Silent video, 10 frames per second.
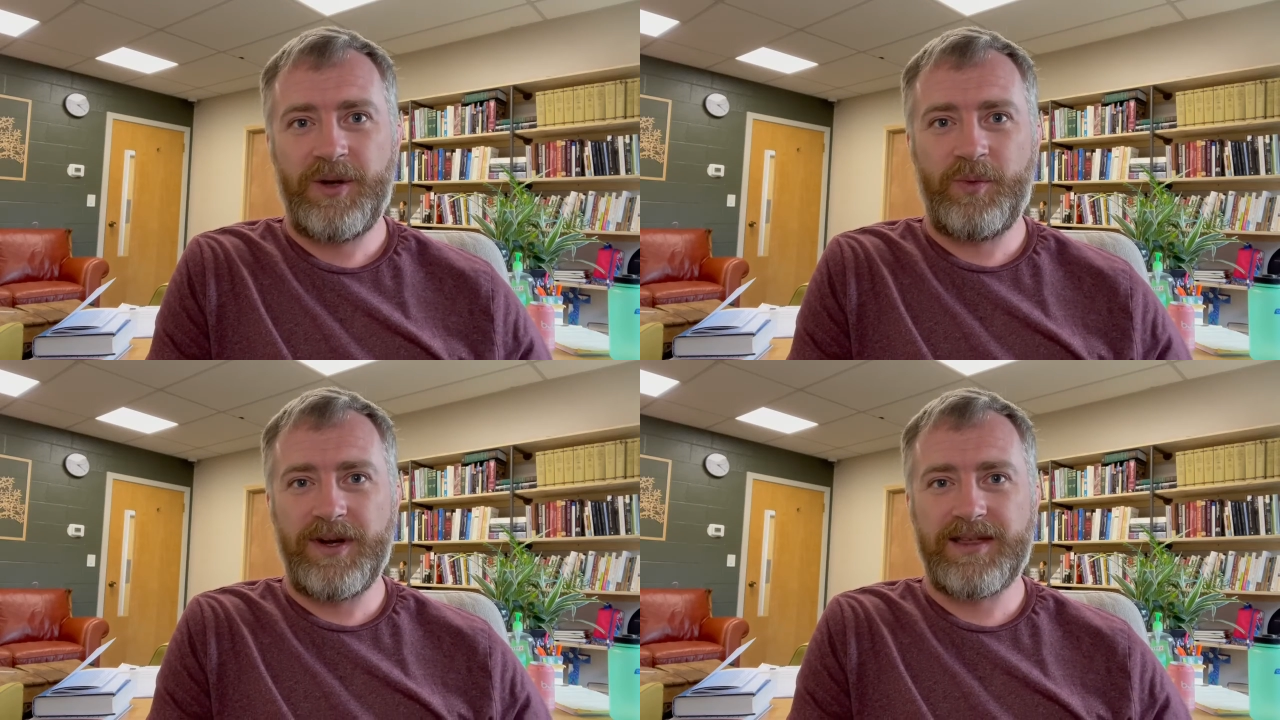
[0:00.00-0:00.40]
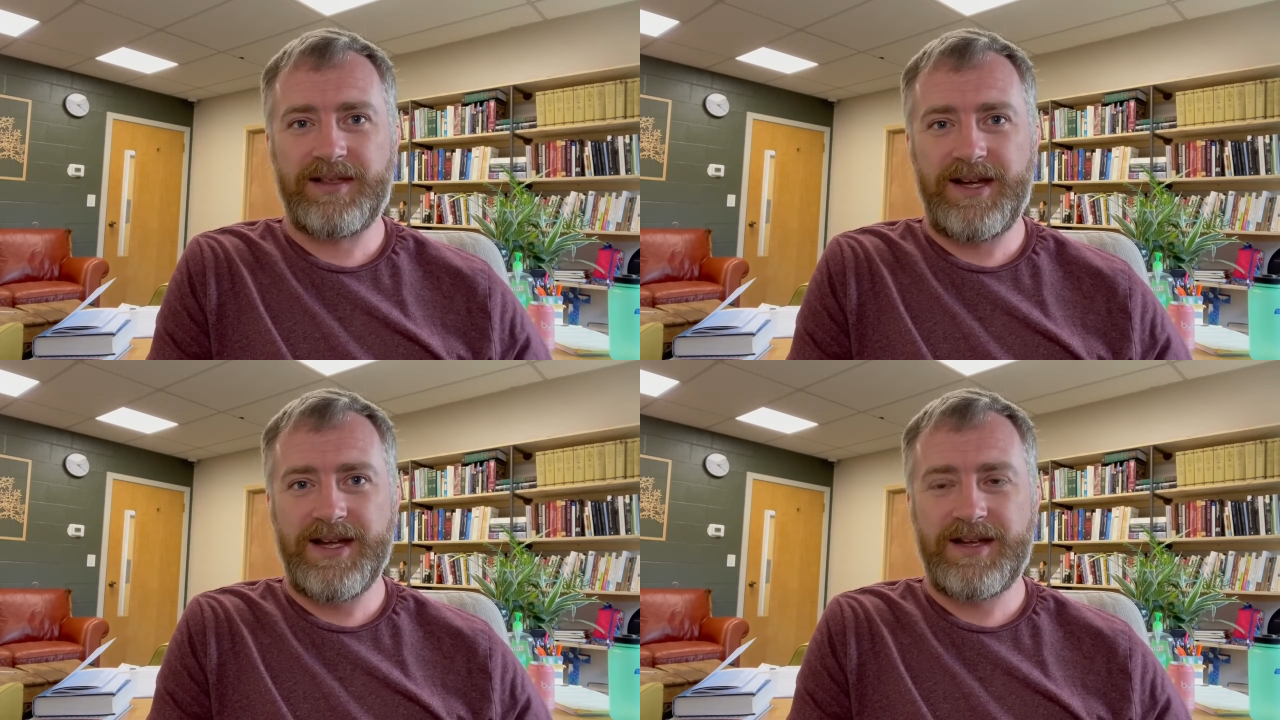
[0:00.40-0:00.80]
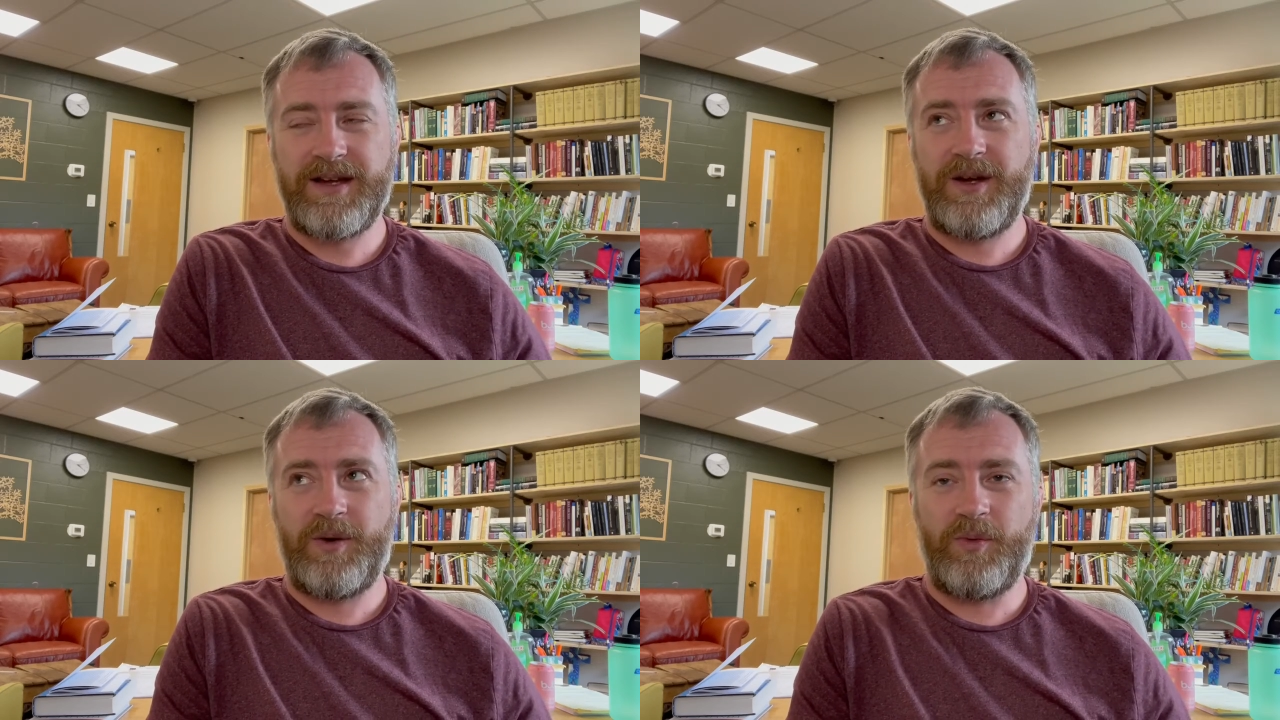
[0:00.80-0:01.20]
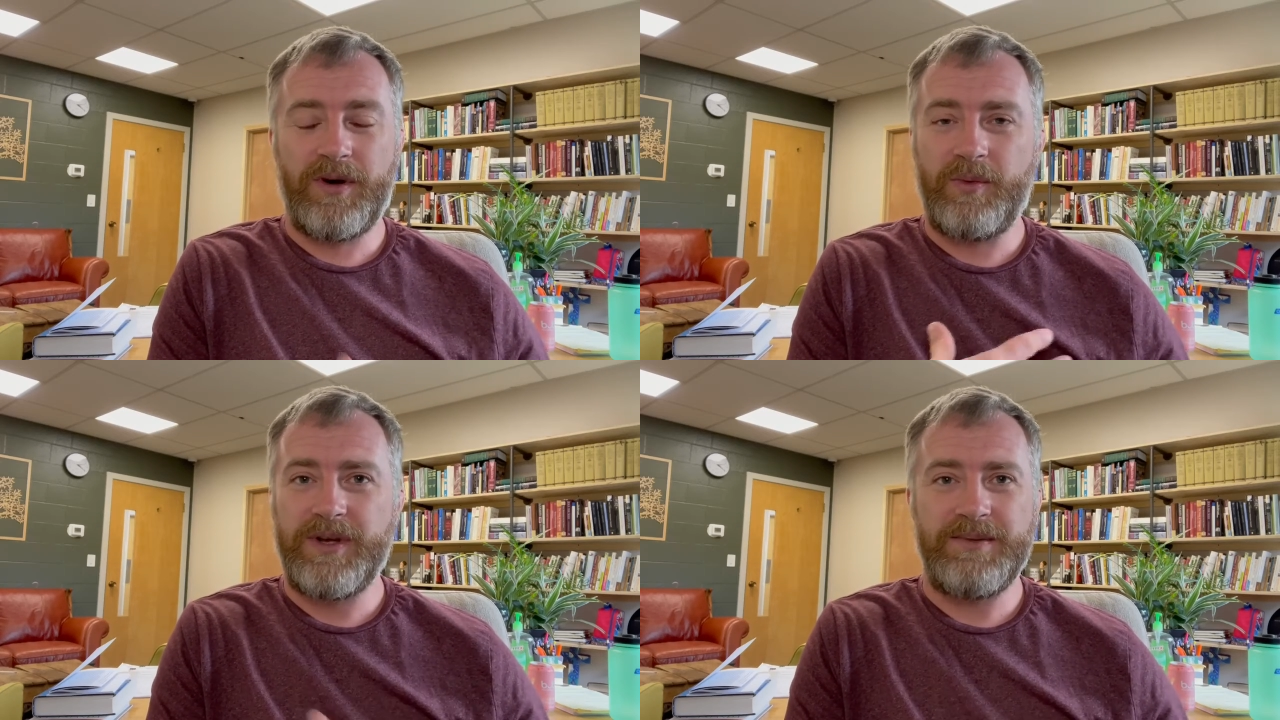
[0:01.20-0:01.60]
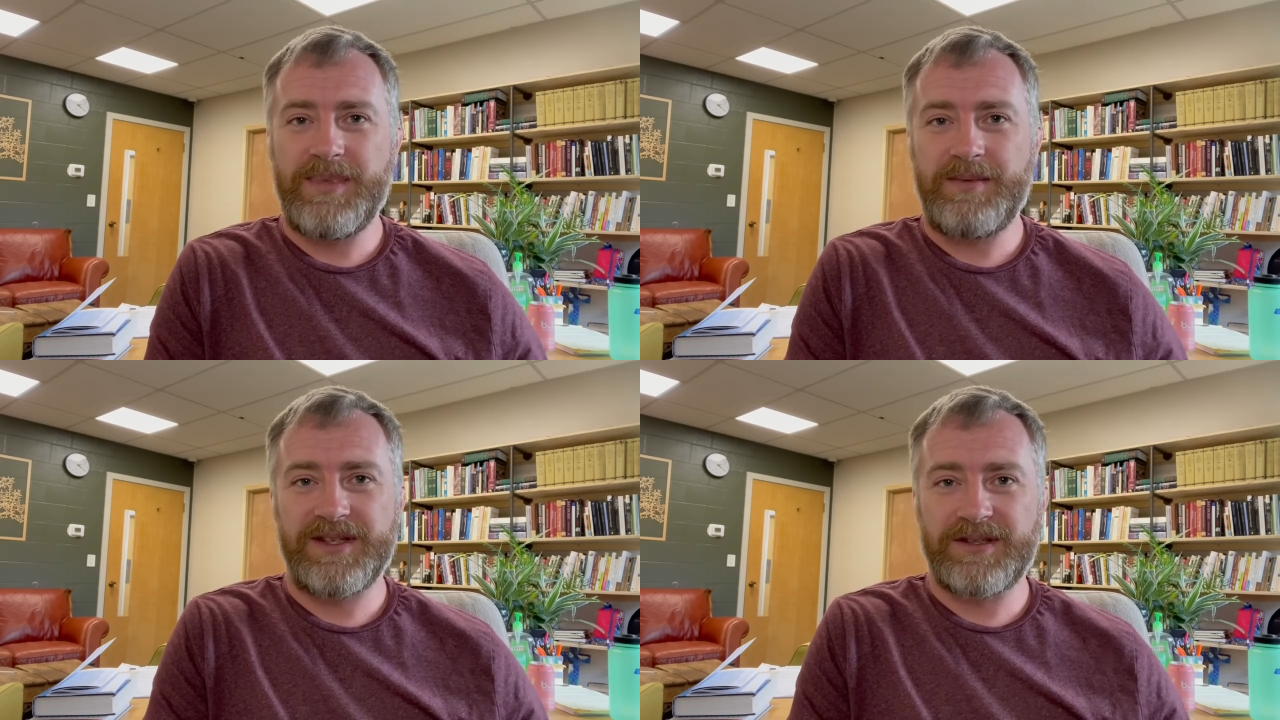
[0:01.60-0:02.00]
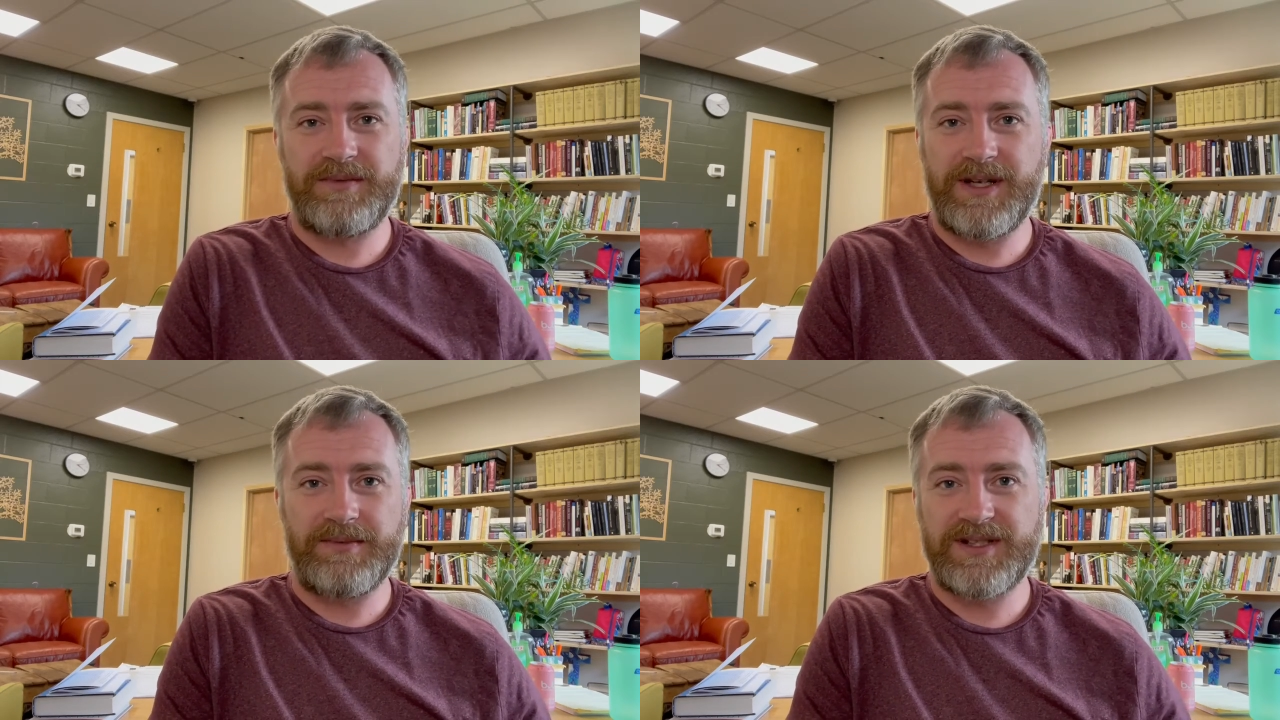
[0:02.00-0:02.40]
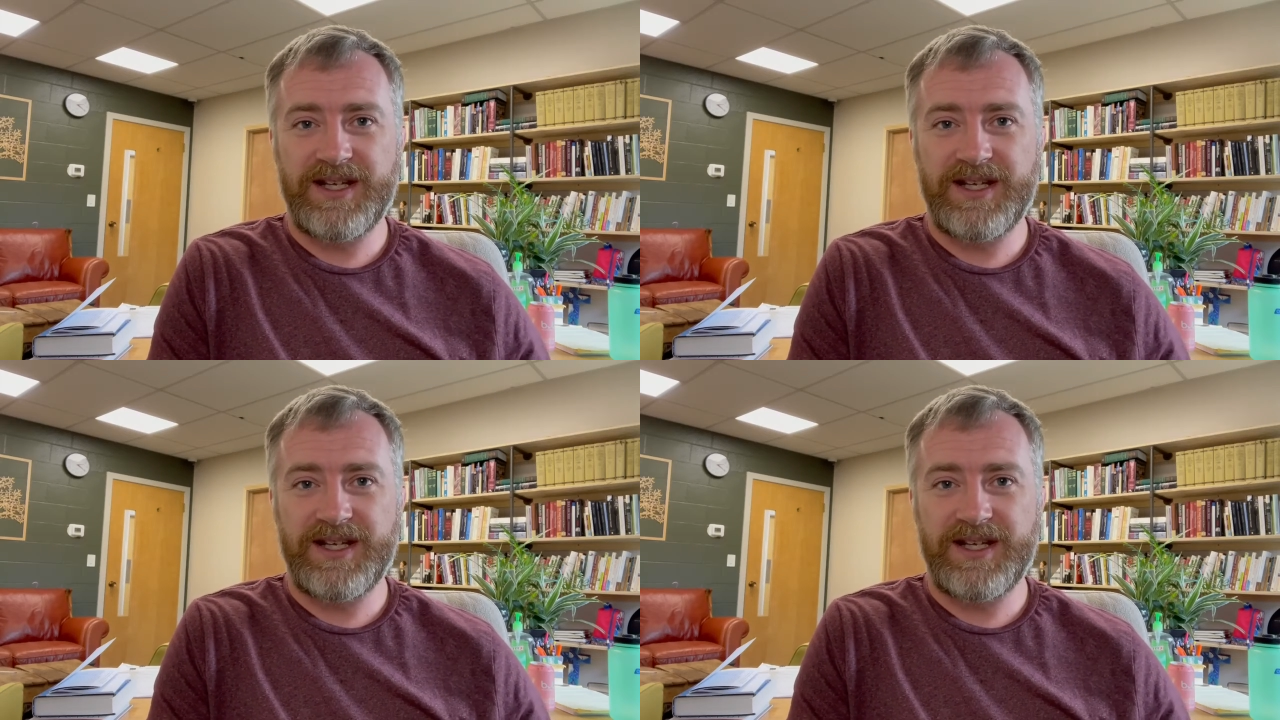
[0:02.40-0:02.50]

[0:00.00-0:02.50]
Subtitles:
with what we maybe sometimes